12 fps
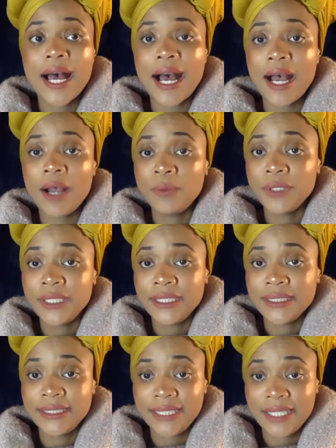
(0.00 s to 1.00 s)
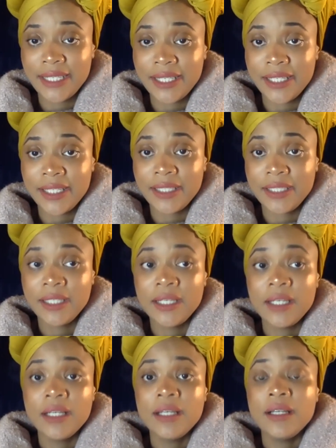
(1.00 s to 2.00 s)
I would instead
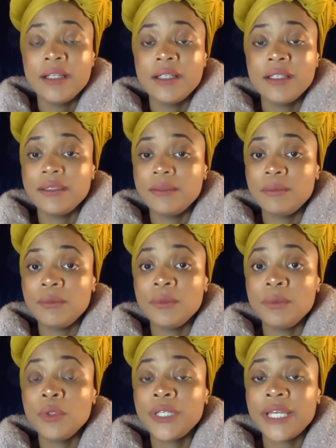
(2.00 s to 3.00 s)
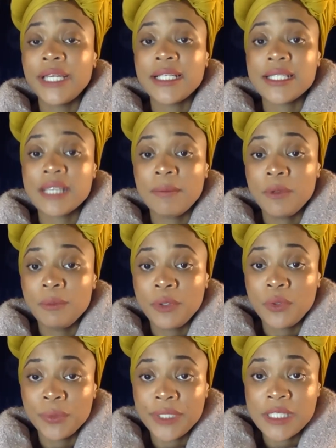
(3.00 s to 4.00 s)
create a
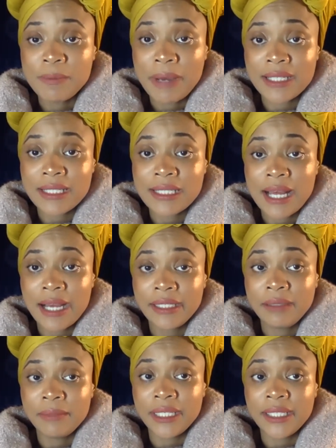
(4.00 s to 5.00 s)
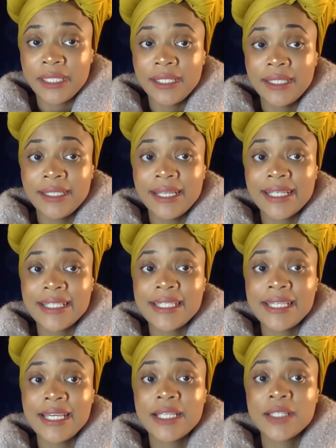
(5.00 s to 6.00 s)
supplemental response document that
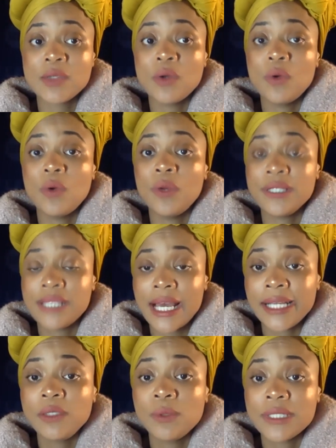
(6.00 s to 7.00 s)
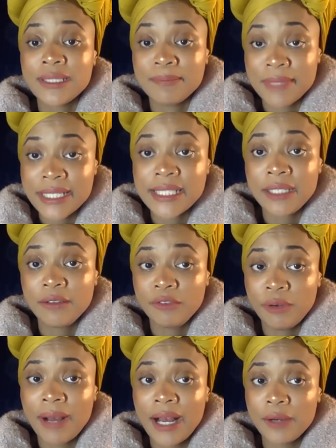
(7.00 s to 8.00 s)
says exactly what's missing
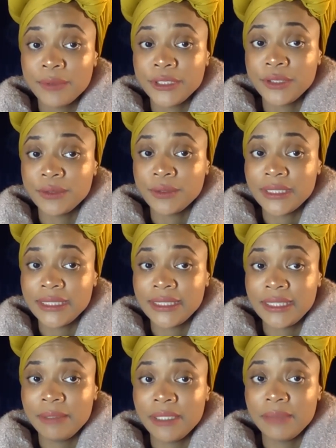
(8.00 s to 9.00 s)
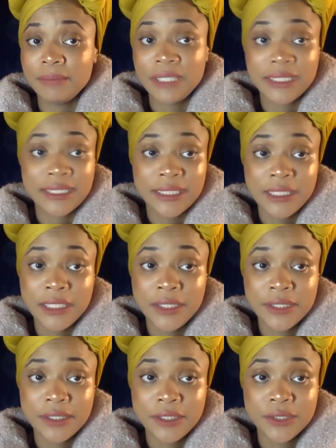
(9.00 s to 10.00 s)
from my original exhibit. Because in
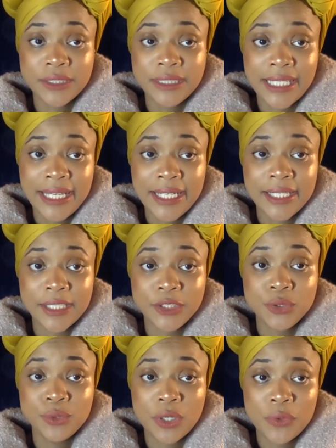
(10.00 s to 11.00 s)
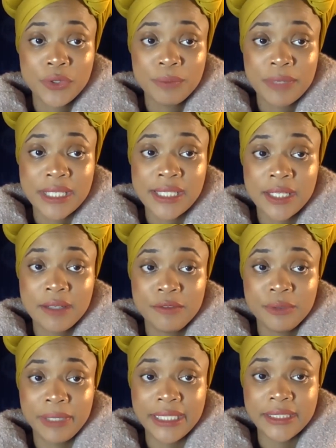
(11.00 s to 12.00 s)
here, you're saying that you know you're missing
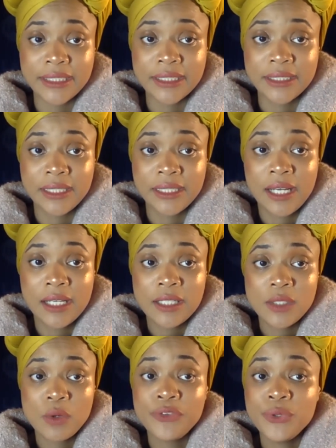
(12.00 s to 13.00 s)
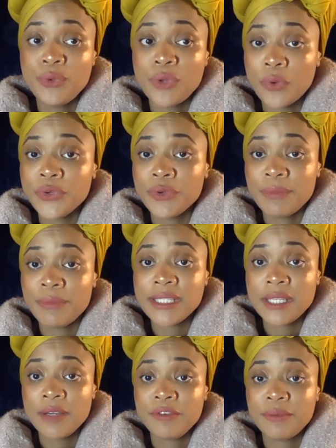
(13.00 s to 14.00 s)
information. So if you know you're
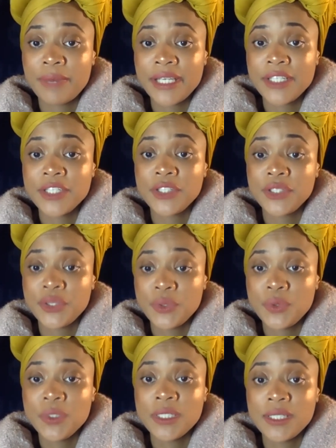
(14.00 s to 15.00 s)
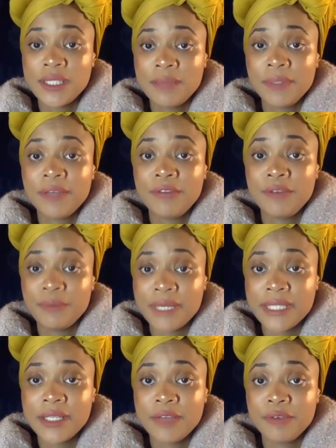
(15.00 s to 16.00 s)
missing information, use the template for
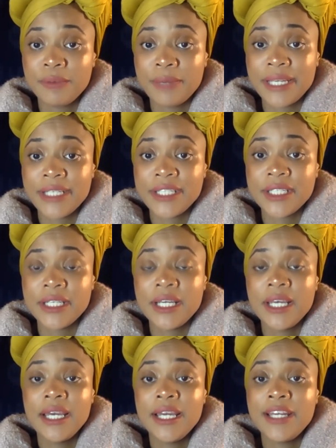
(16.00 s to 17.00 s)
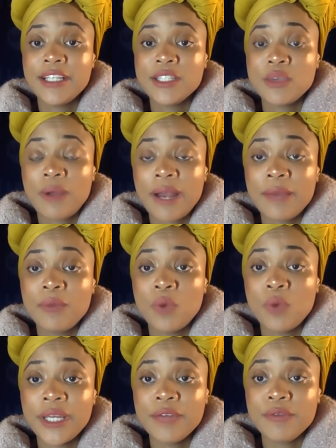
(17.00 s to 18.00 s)
missing information and describe
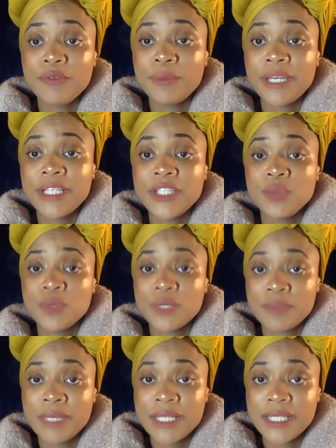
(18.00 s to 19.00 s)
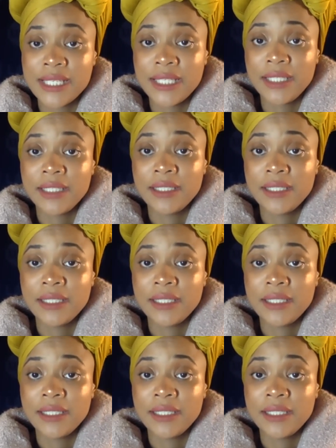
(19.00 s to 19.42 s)
what information was missing.